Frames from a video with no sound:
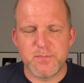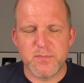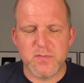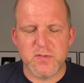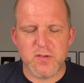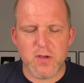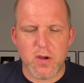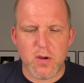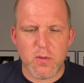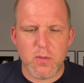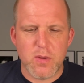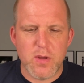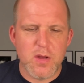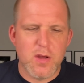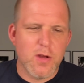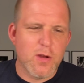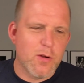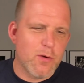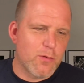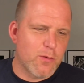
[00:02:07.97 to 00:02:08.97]
So
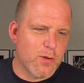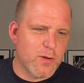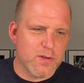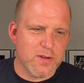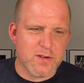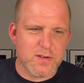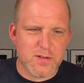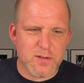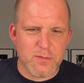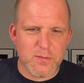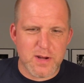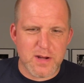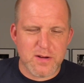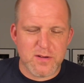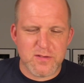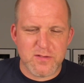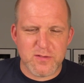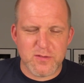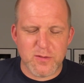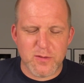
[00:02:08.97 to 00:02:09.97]
rolled into the
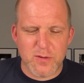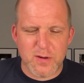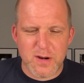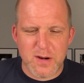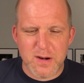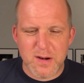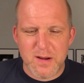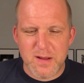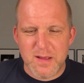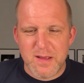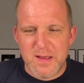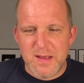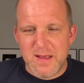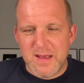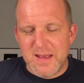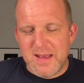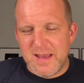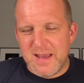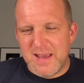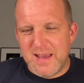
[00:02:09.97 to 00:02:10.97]
record store
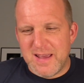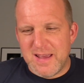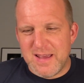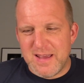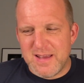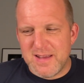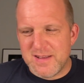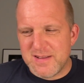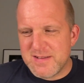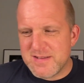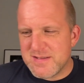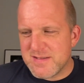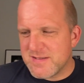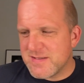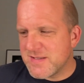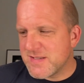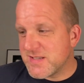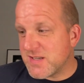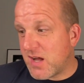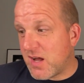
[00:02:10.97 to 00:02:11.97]
and
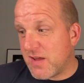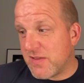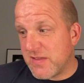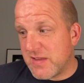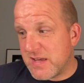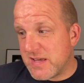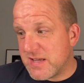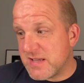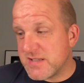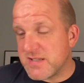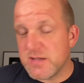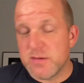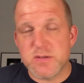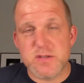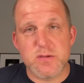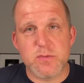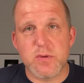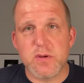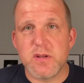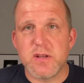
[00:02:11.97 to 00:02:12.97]
saw this. It was
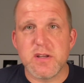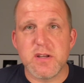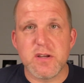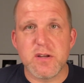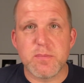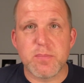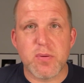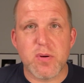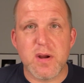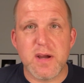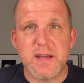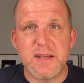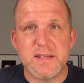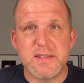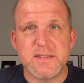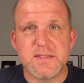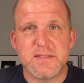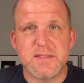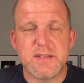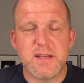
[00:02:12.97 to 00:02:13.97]
a really good
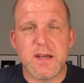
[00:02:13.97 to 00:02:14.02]
price.